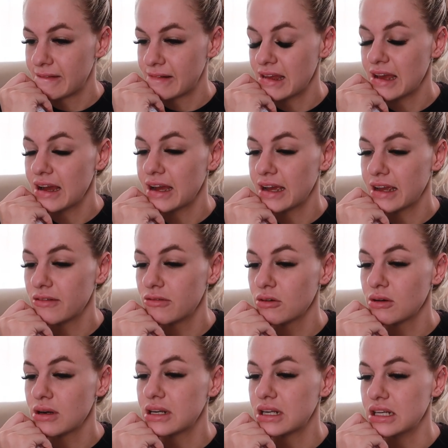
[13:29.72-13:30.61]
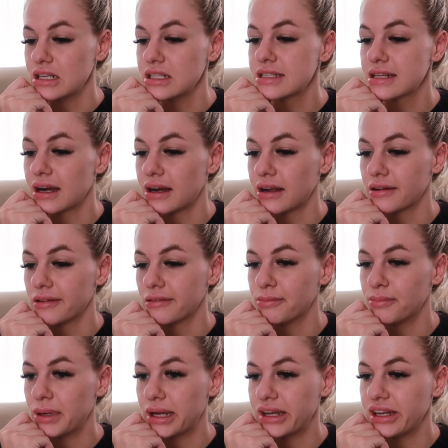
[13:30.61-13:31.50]
Yeah, everyone is kind
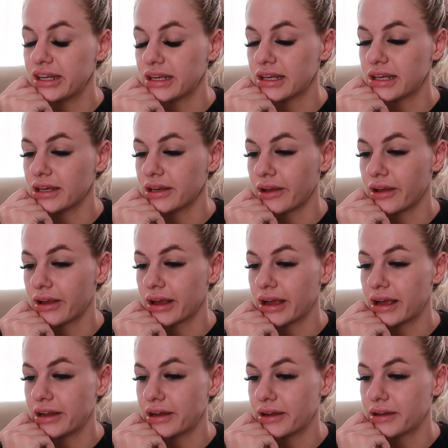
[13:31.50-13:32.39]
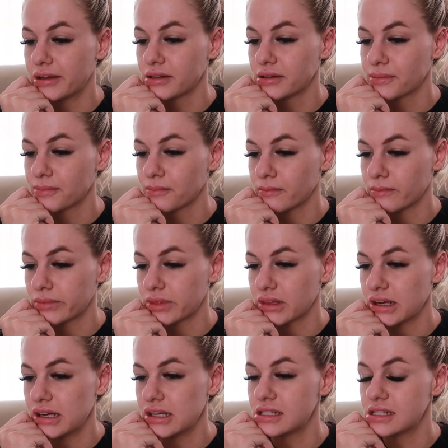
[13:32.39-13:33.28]
of panicking and
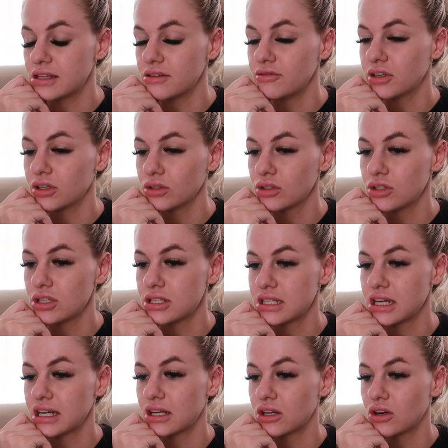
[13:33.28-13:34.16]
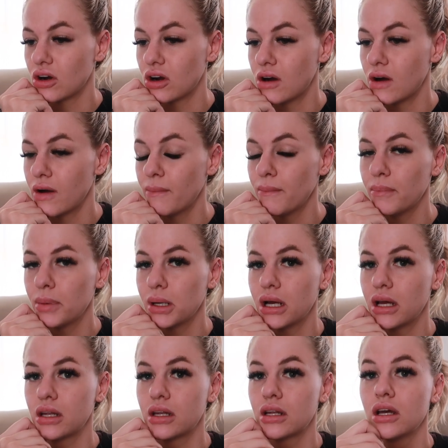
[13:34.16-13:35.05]
it's difficult to stay calm,
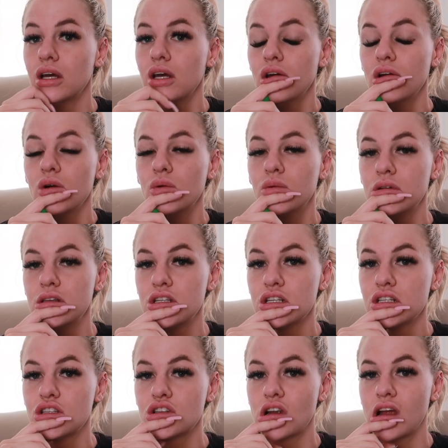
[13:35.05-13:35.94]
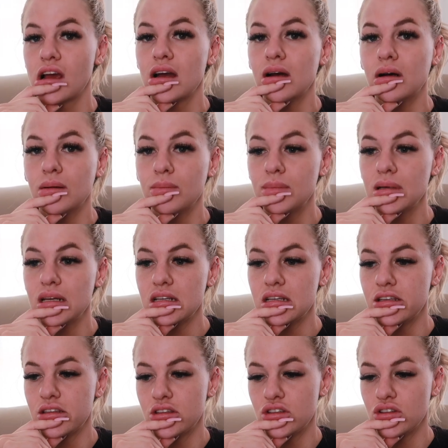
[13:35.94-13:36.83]
but we just try our
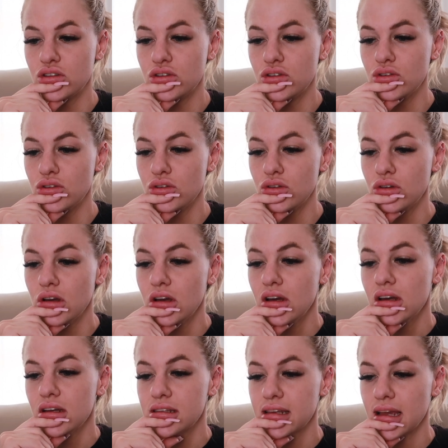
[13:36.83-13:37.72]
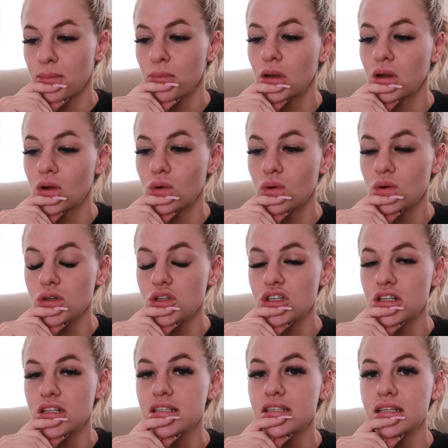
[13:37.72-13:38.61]
best to take
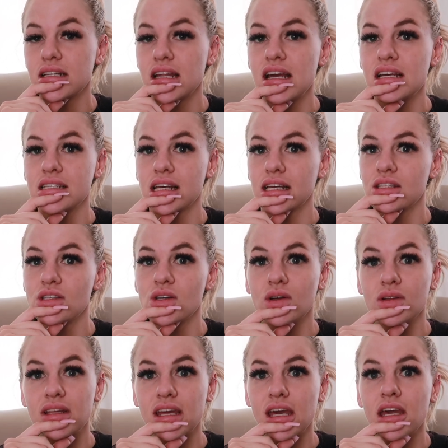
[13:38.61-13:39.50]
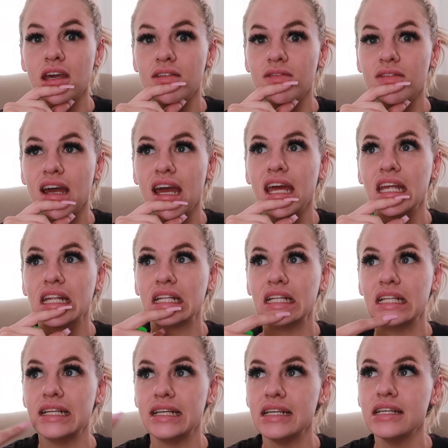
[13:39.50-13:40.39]
precautions. And as I told Kev, at
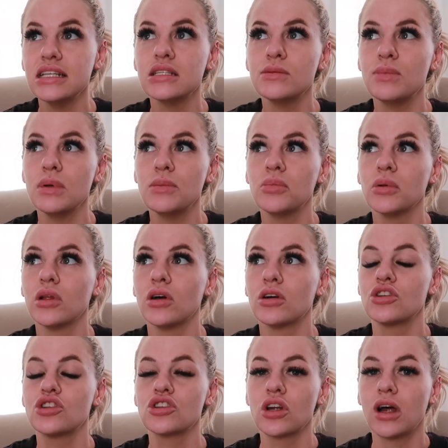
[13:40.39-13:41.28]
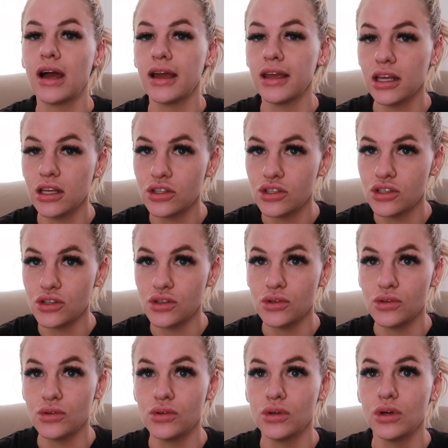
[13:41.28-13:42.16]
least people are trying
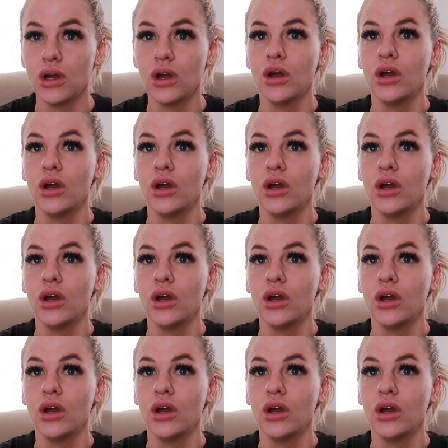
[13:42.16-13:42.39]
to